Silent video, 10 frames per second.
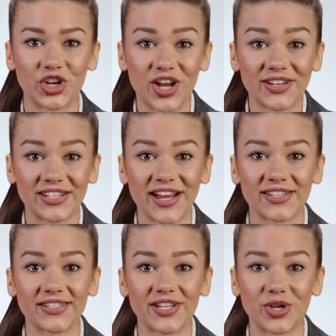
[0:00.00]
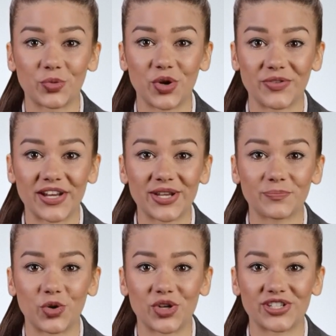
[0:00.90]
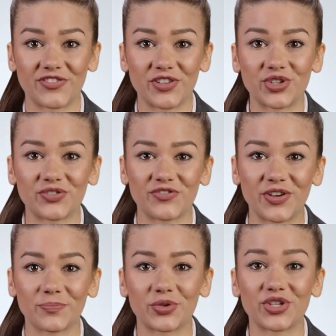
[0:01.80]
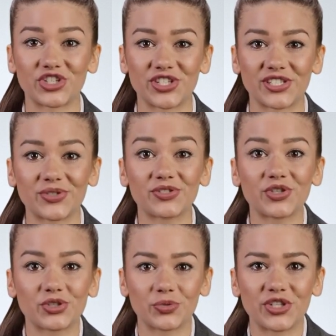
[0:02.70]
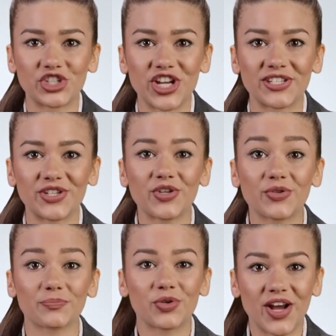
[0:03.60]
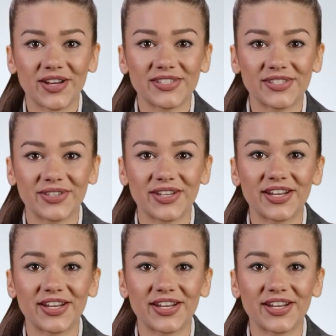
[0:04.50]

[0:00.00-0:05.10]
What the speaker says: context, we make it more difficult for a malicious user to inject their own prompts.